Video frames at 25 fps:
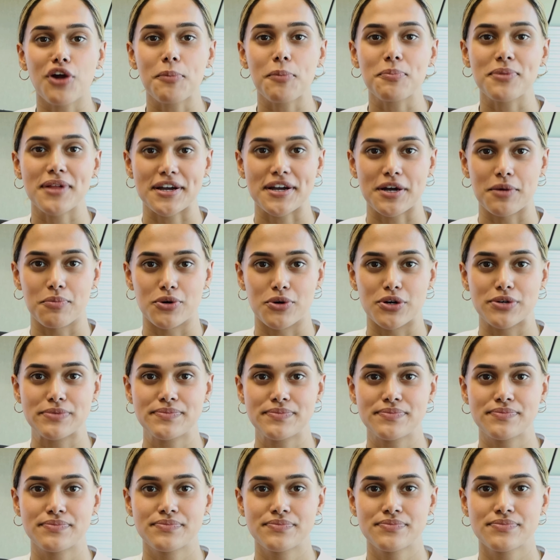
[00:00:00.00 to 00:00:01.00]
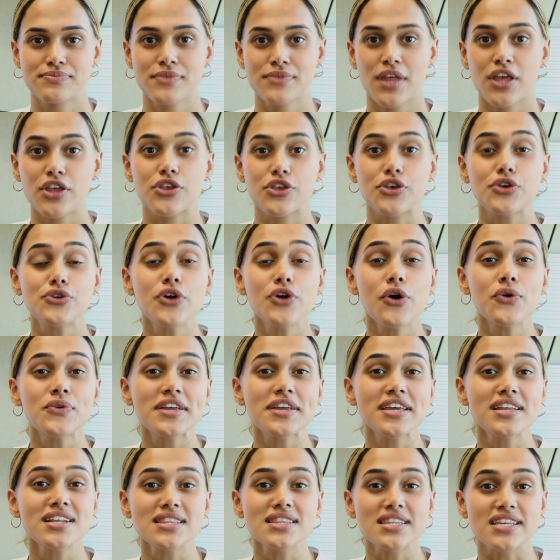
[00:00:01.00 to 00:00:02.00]
applicable. You don't
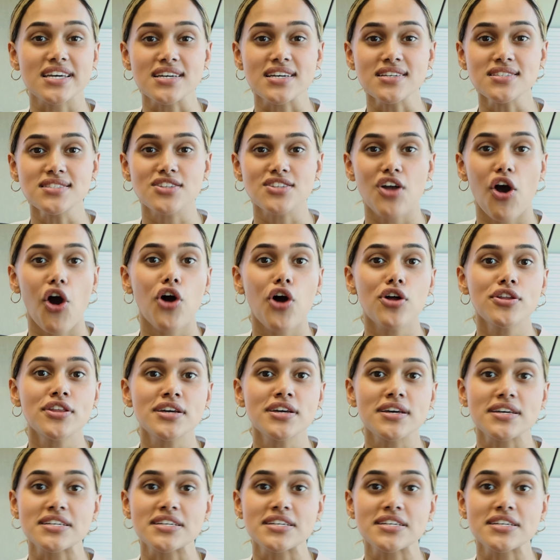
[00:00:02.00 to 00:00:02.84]
need to list all the